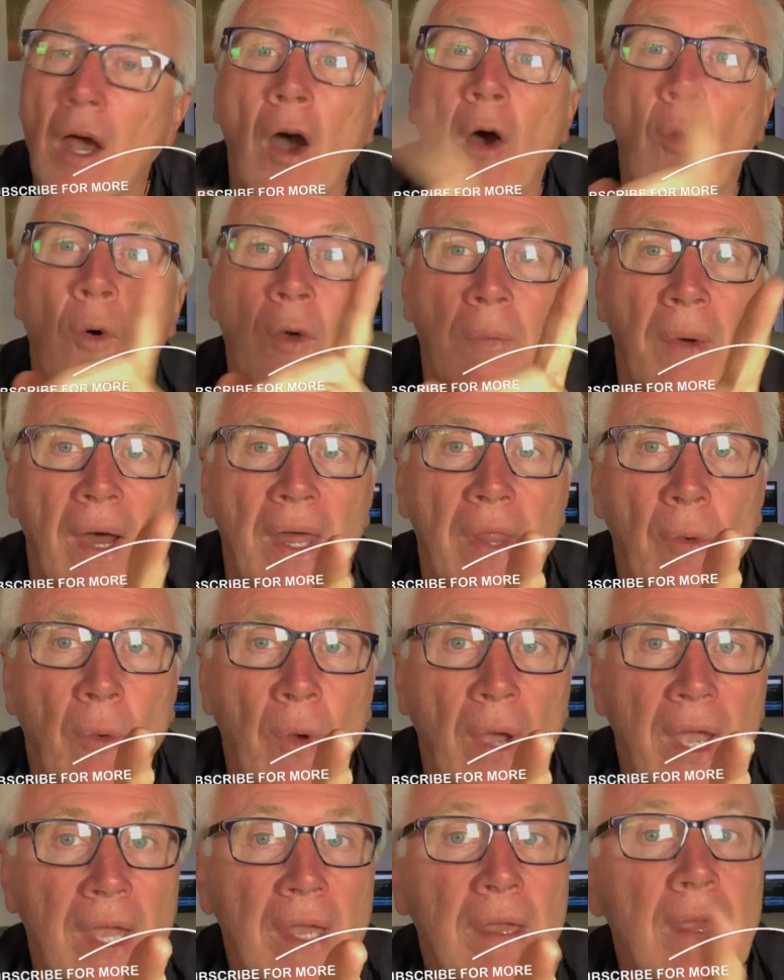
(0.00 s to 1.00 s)
Oh, and by the
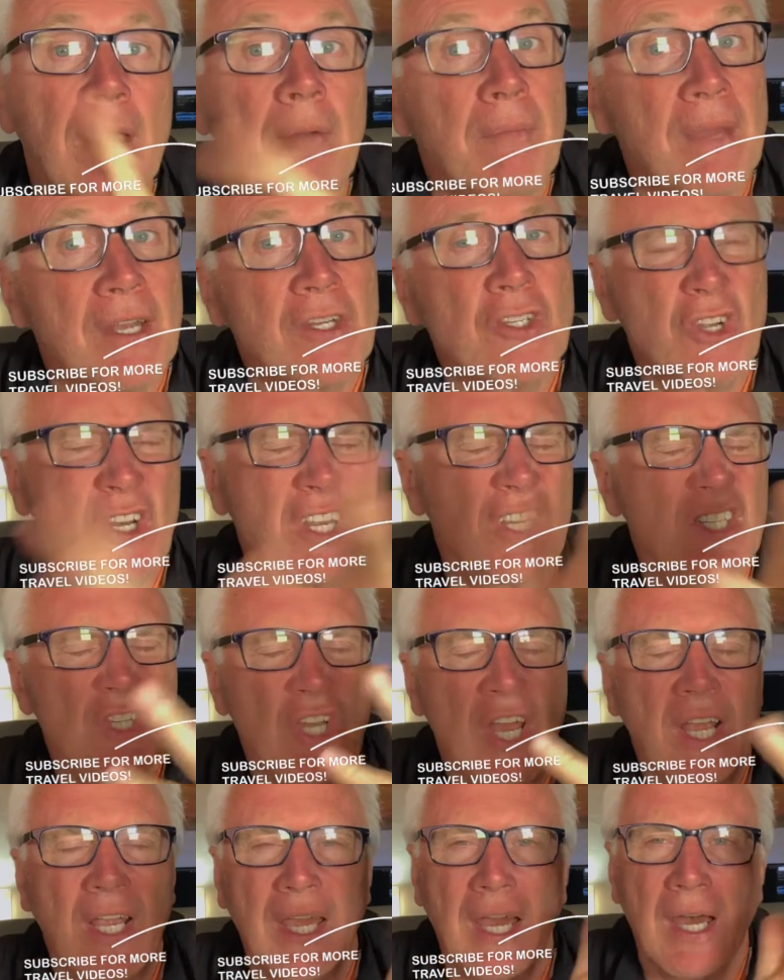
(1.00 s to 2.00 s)
way, make sure you
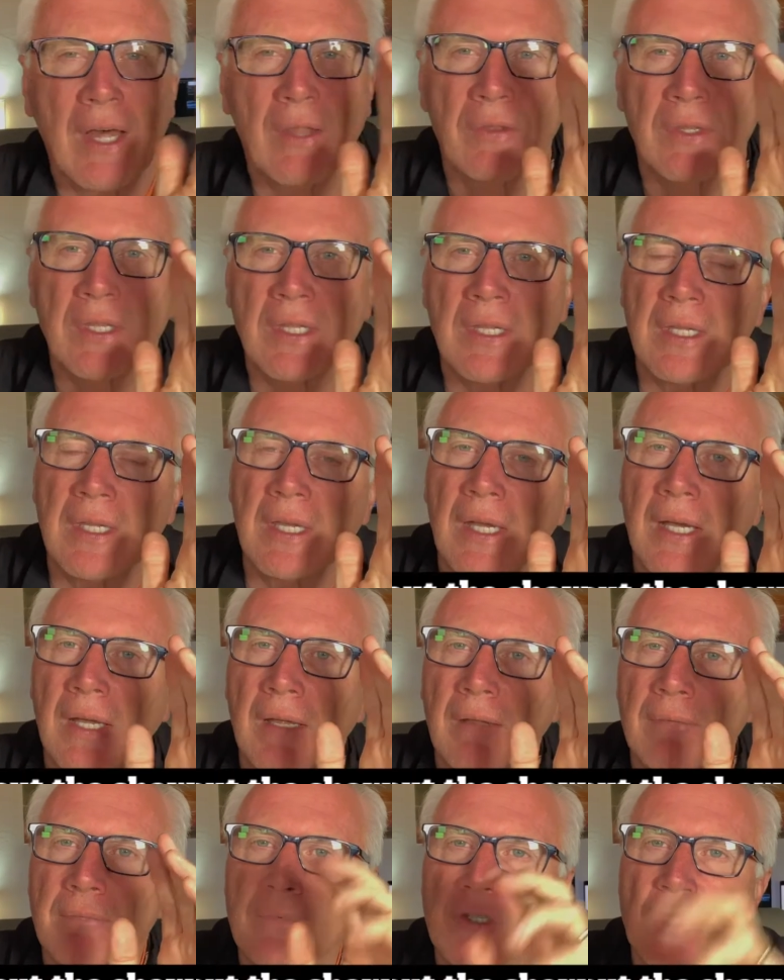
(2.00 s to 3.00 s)
check out
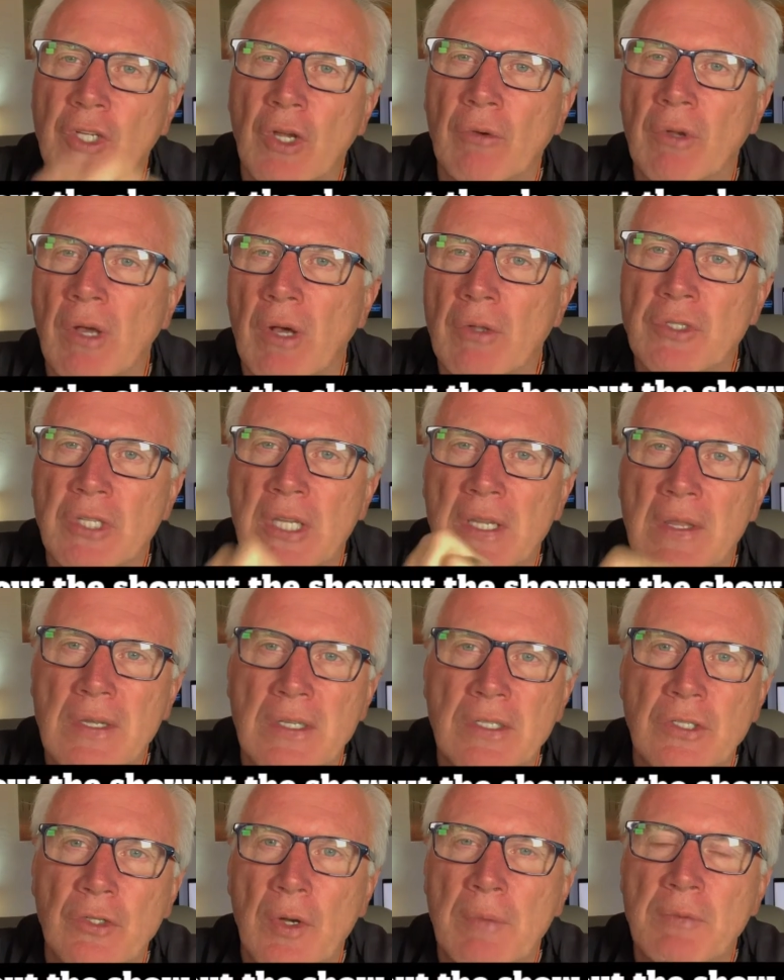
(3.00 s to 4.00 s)
the show notes in the
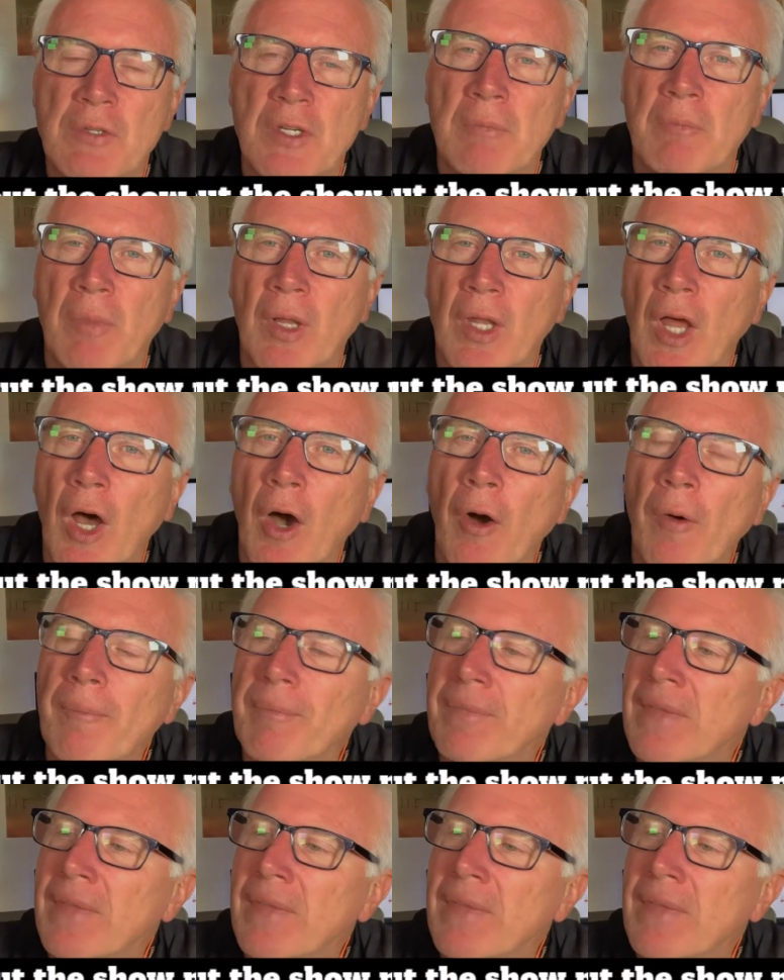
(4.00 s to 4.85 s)
description below